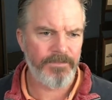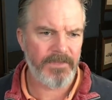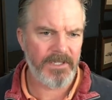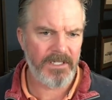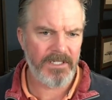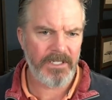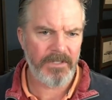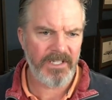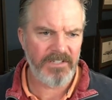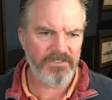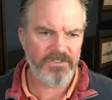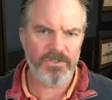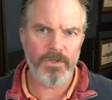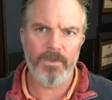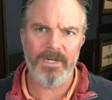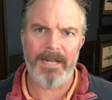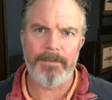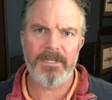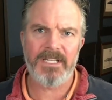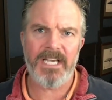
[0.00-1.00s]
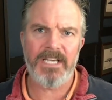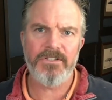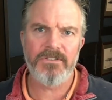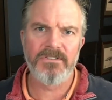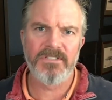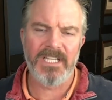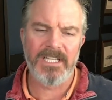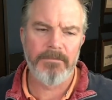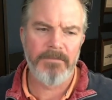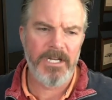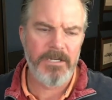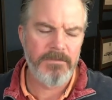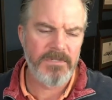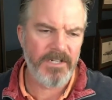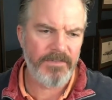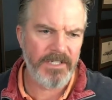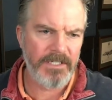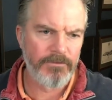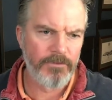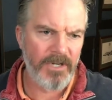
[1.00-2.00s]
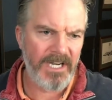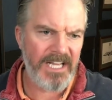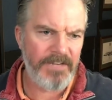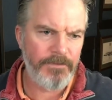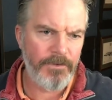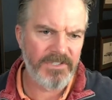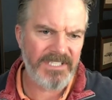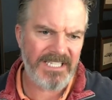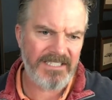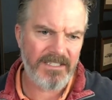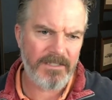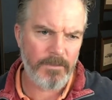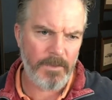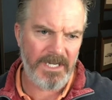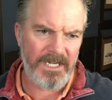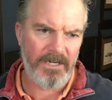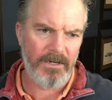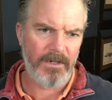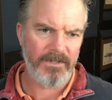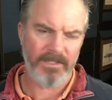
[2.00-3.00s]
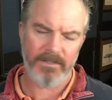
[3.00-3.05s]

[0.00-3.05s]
I know they've stalled applications at the moment. I think the Royal Air Force has as well.